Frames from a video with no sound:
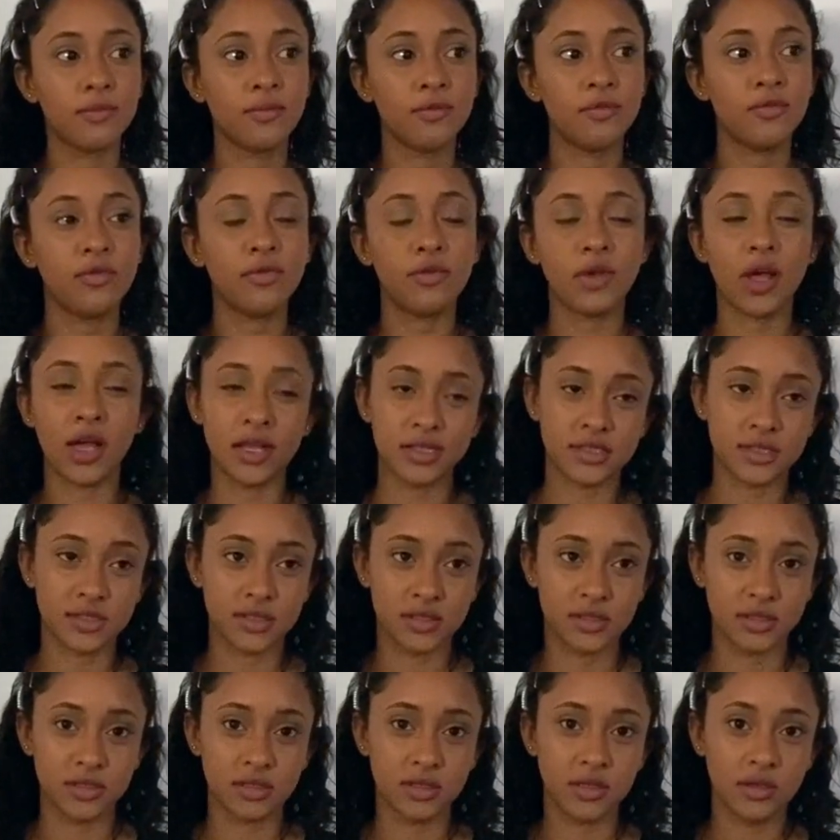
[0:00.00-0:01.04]

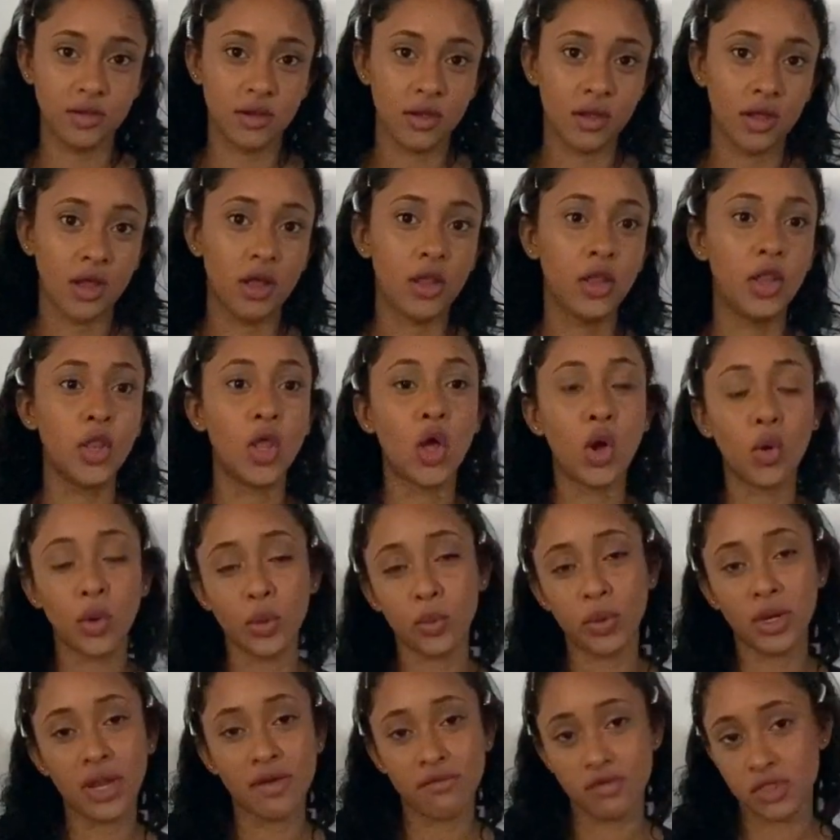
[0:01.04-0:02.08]
faster along with
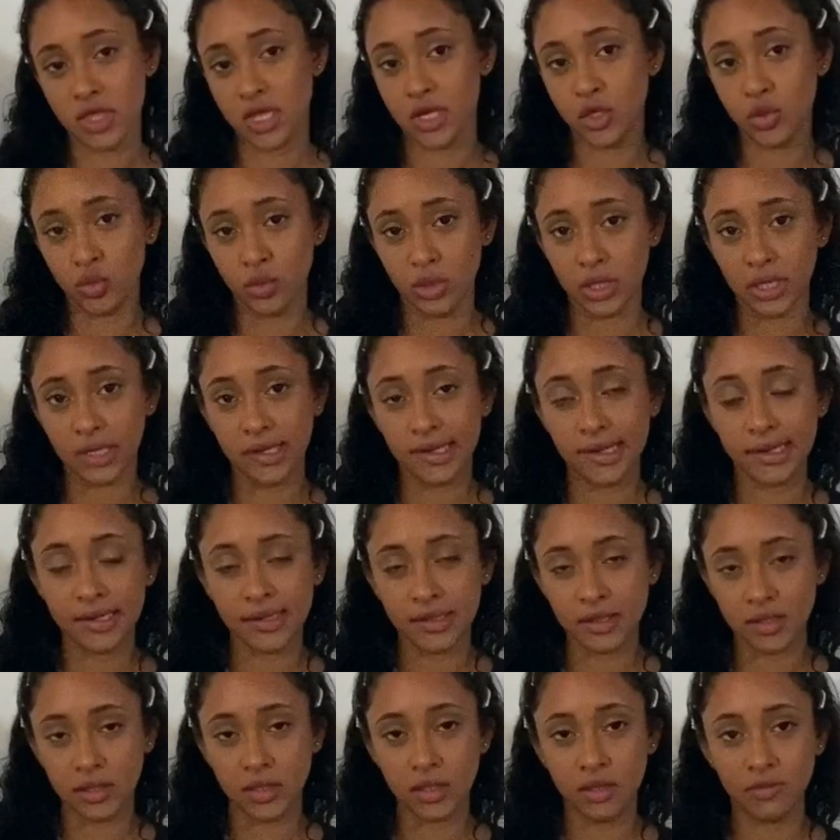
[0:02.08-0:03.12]
whatever they're doing
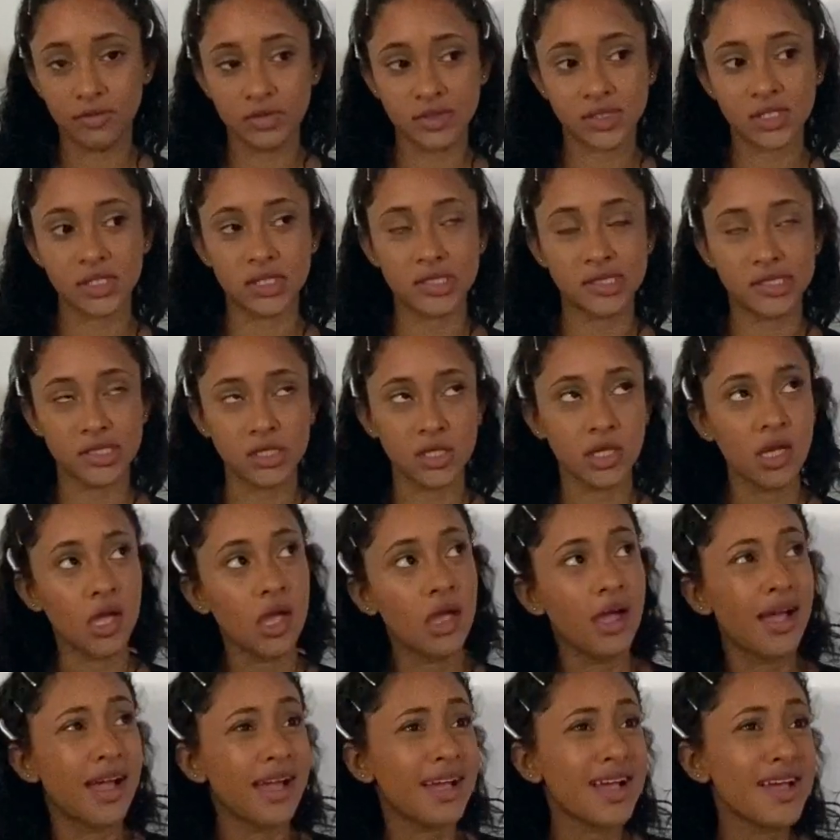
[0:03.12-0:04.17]
in the facility.
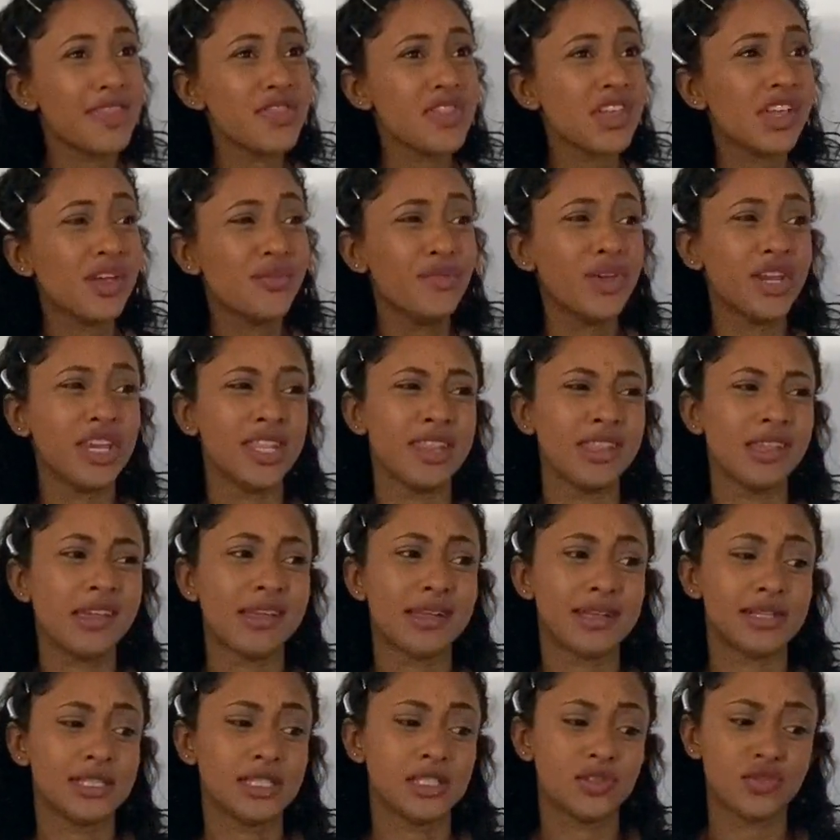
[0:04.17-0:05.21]
I can't think of anything
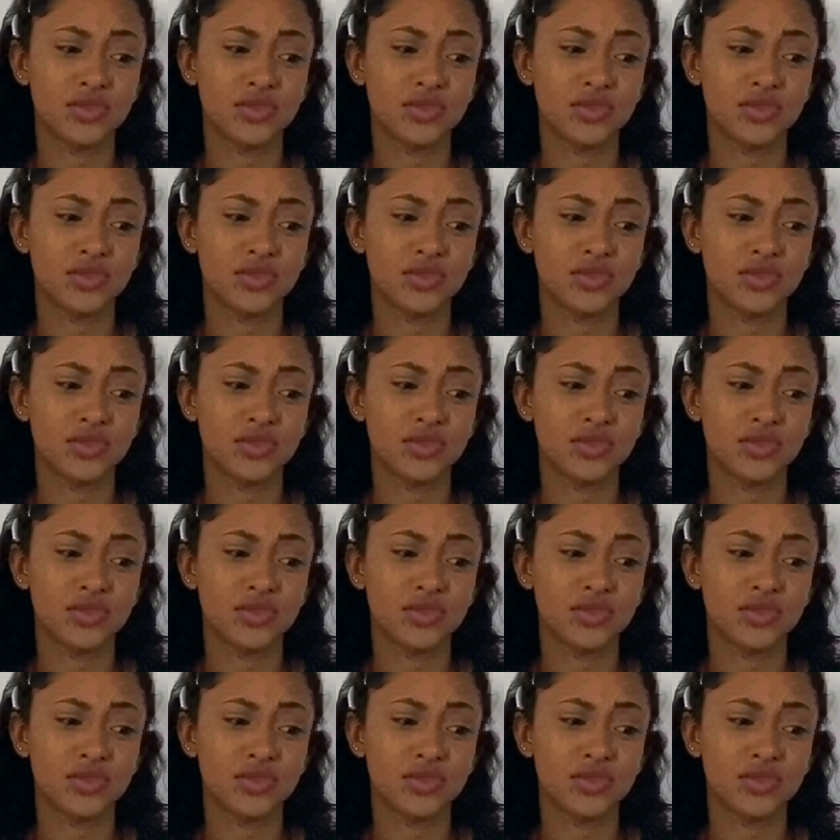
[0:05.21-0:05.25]
else